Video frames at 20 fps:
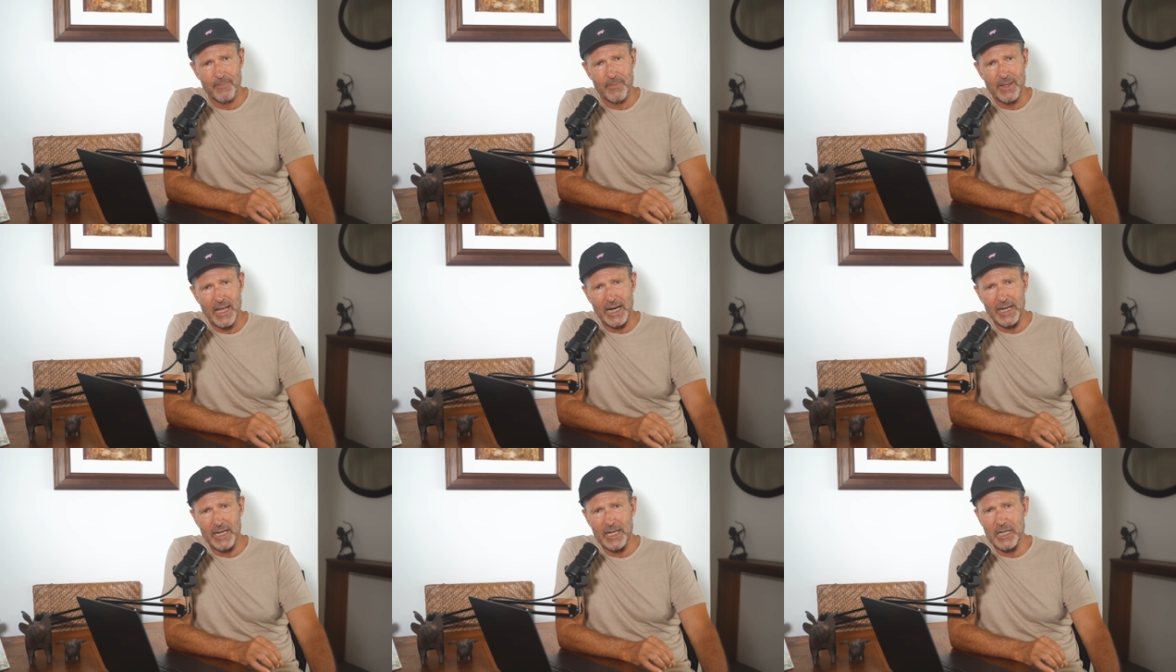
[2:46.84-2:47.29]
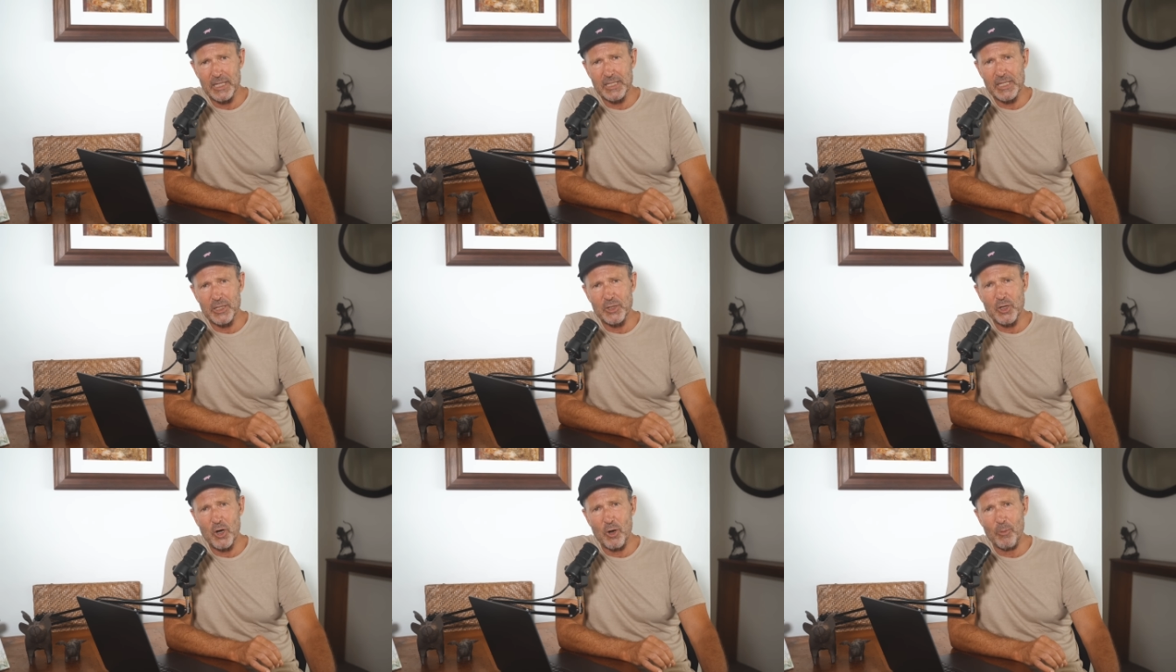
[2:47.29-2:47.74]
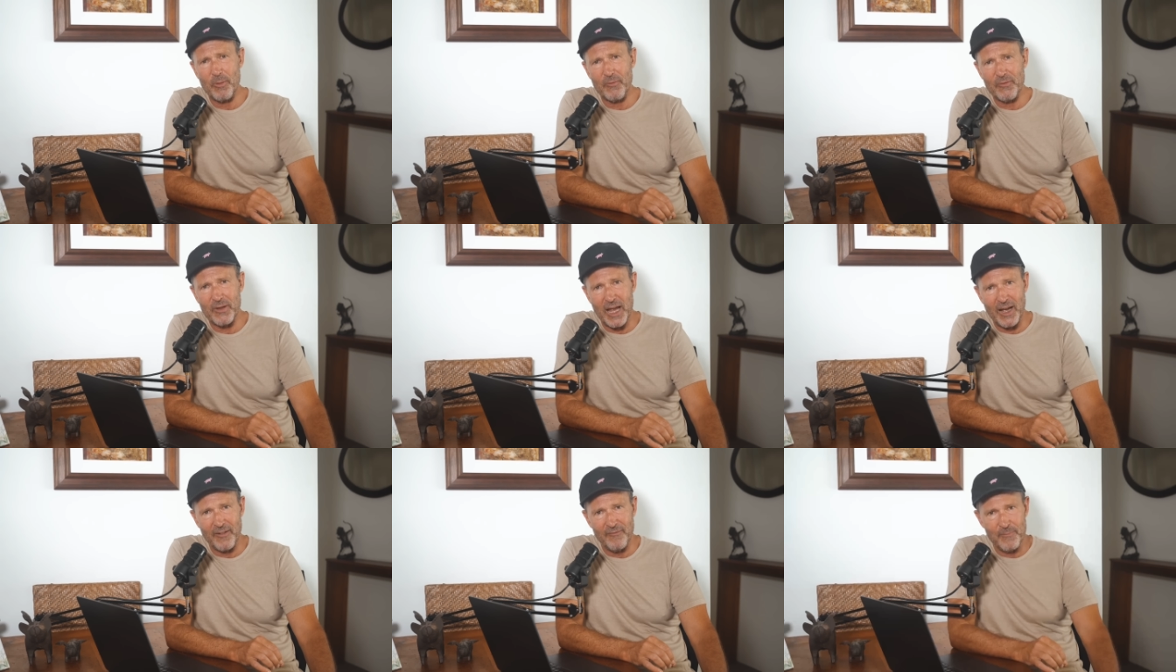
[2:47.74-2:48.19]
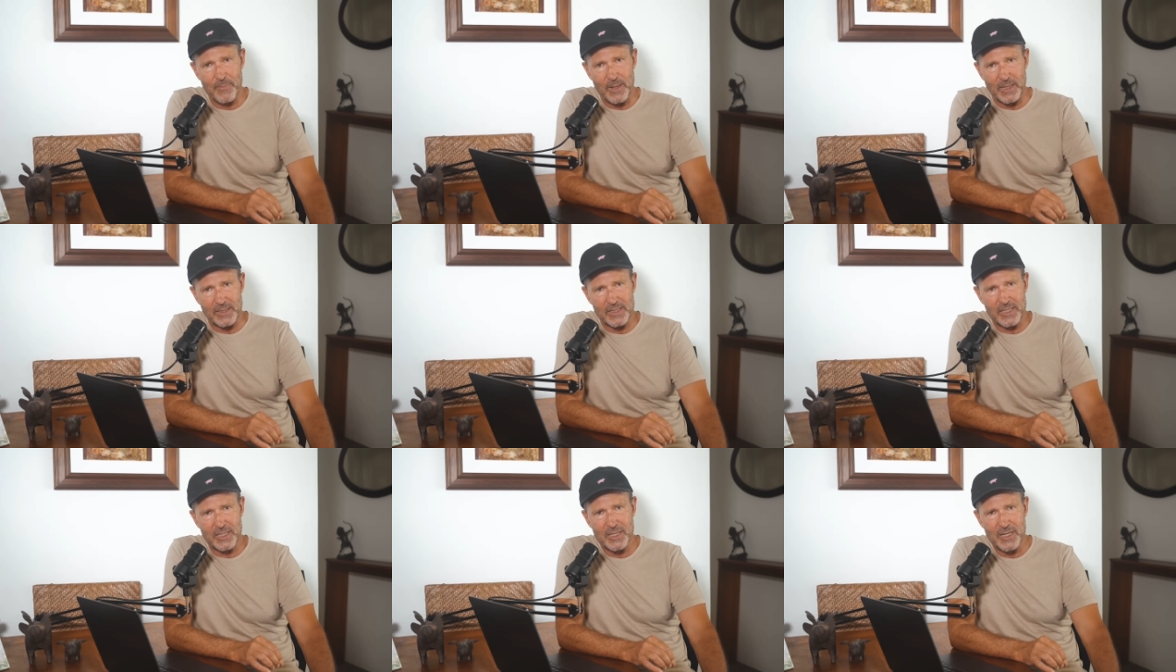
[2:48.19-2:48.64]
And it is the job of
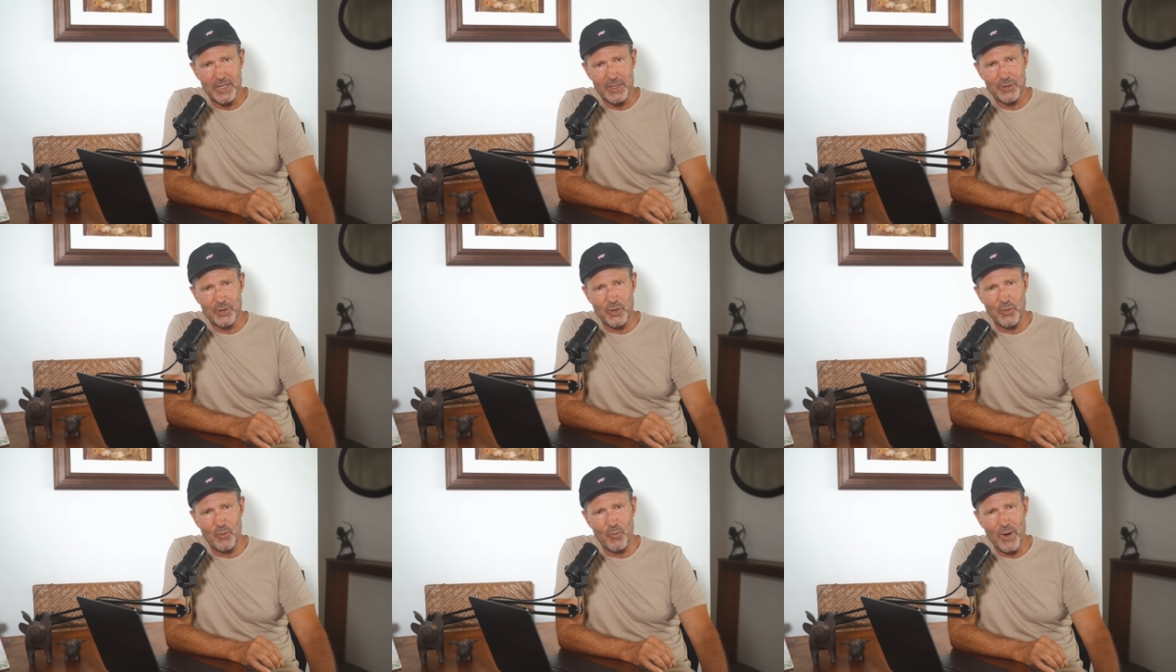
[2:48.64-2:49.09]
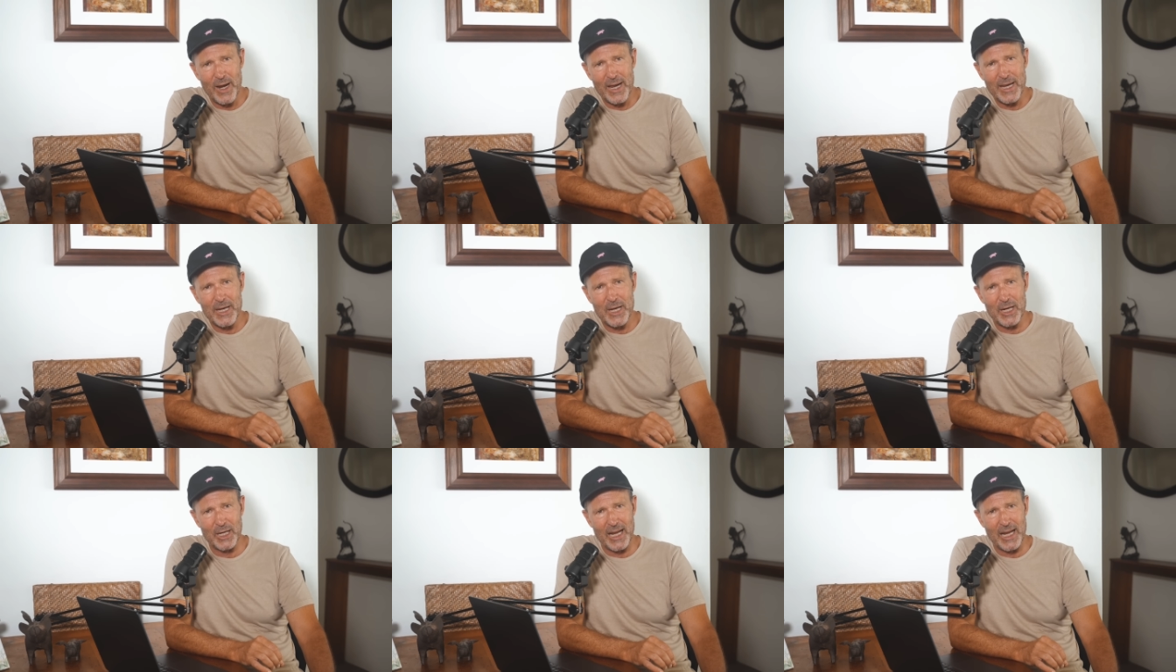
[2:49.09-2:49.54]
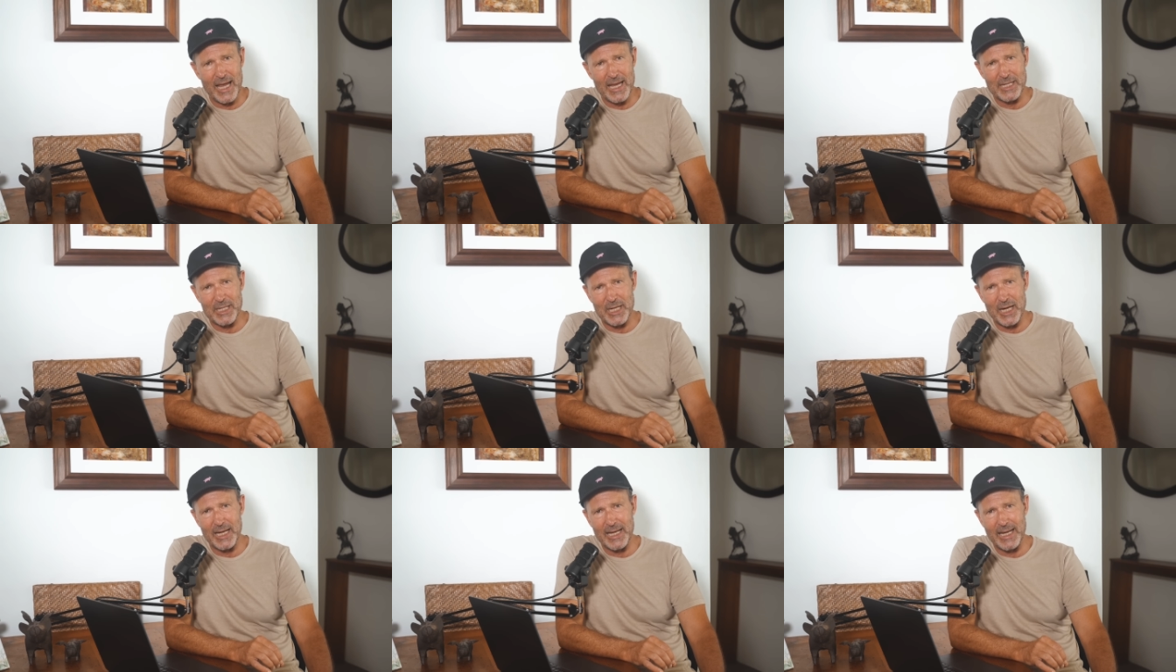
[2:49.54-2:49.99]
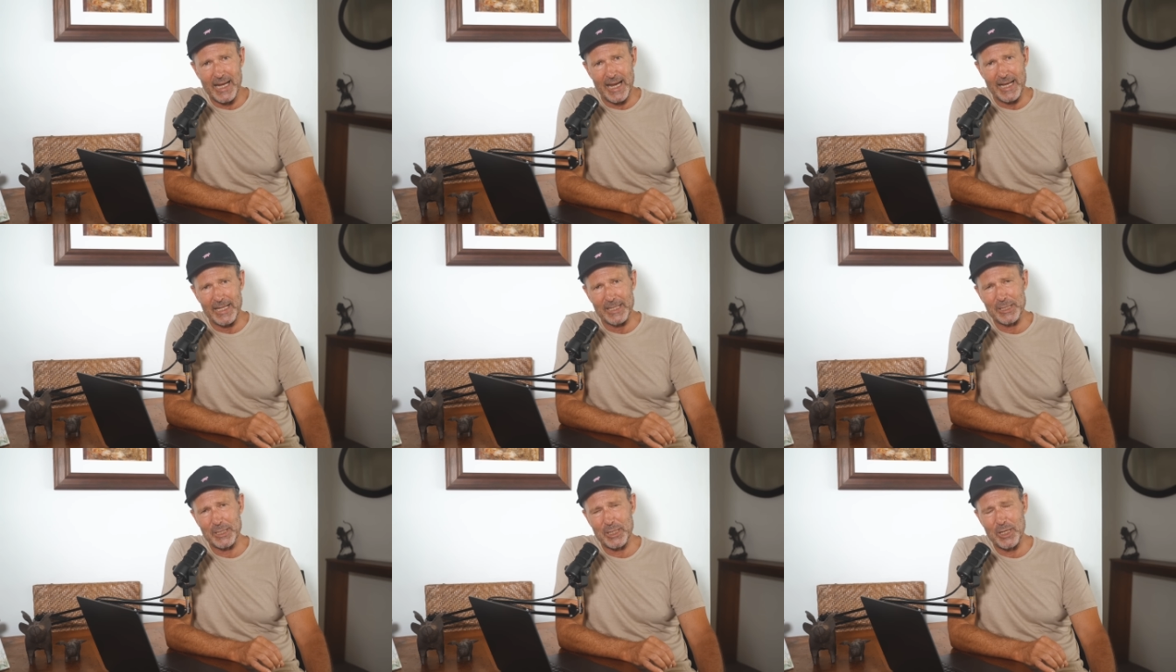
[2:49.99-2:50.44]
governments to regulate
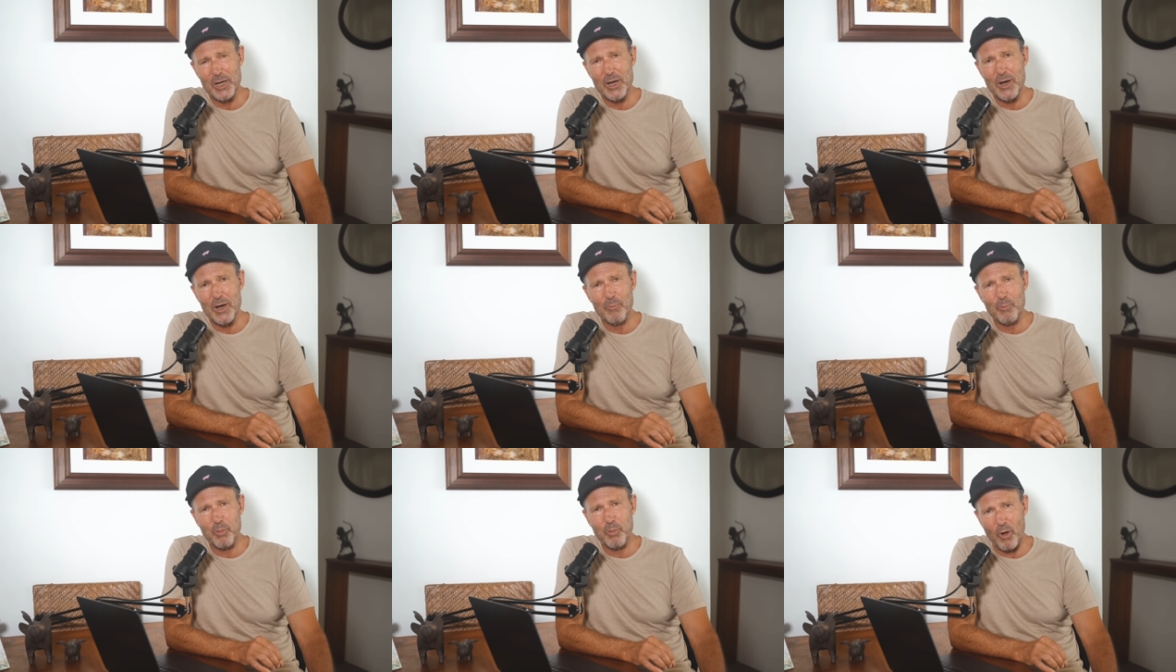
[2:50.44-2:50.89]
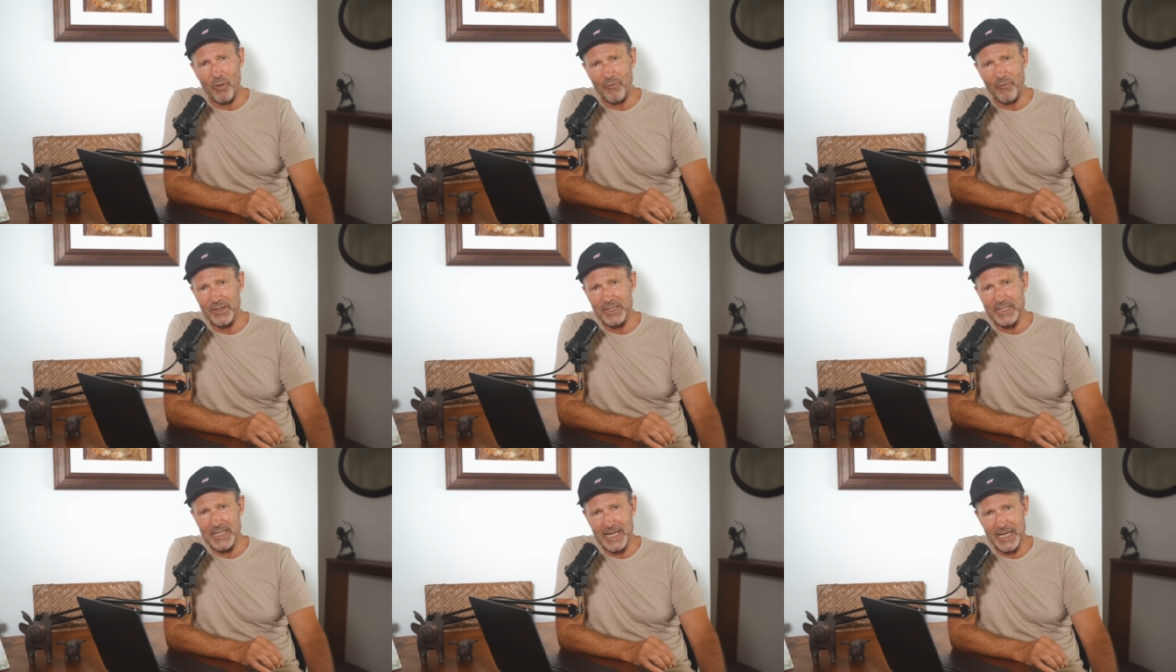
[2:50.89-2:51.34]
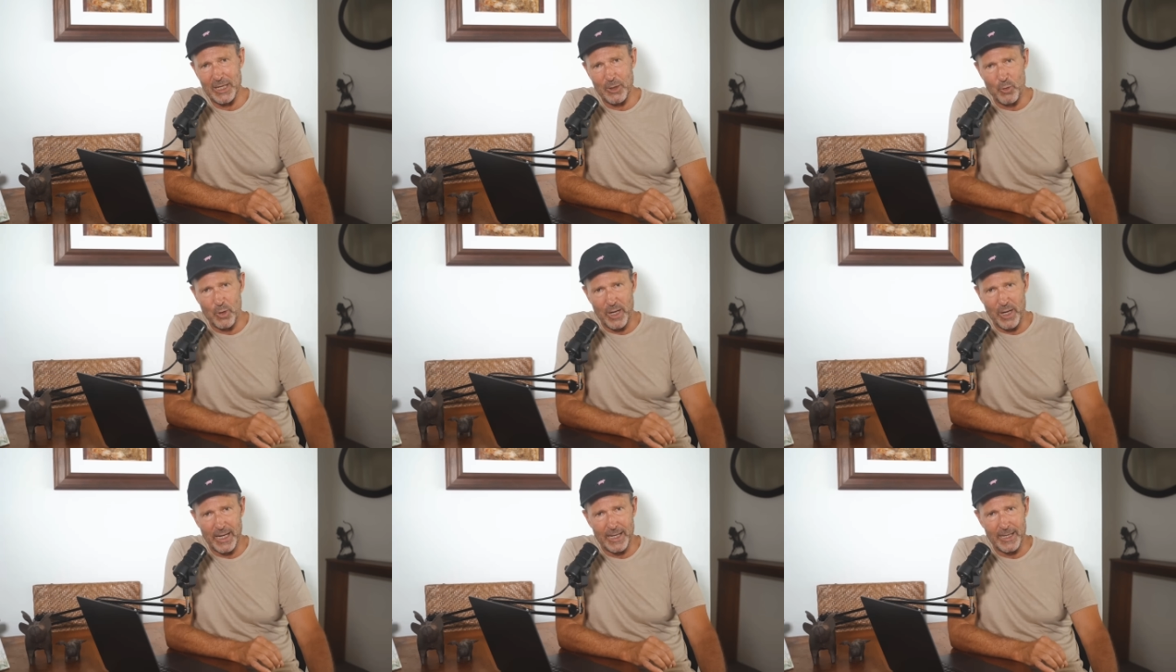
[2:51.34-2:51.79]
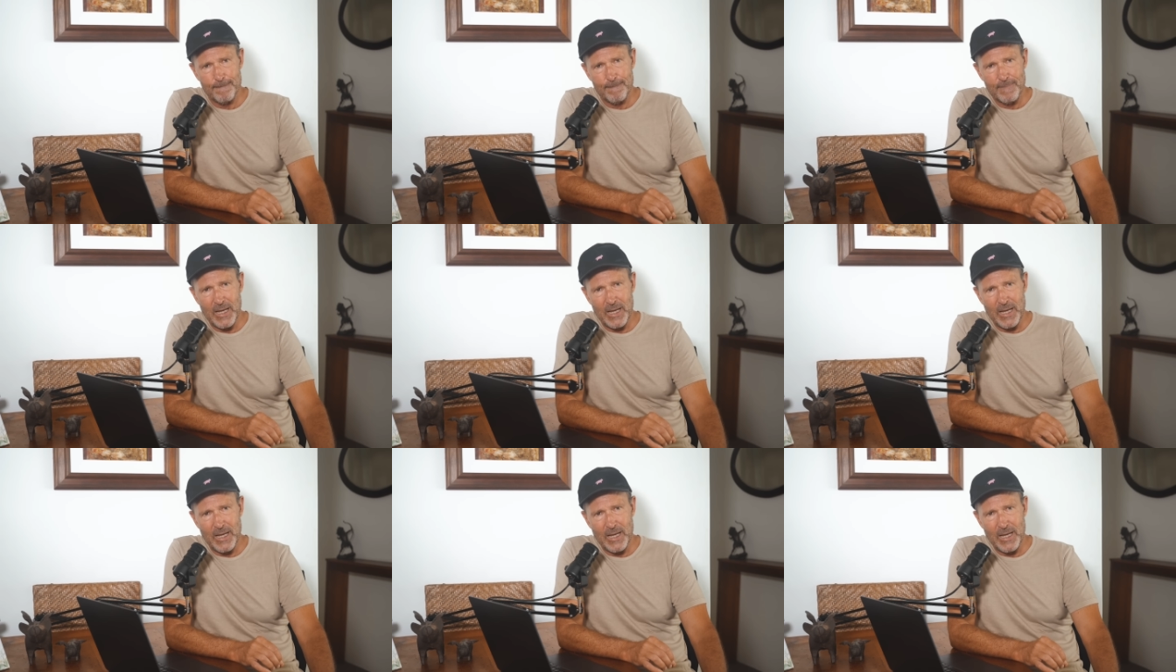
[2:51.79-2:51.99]
against profiteering.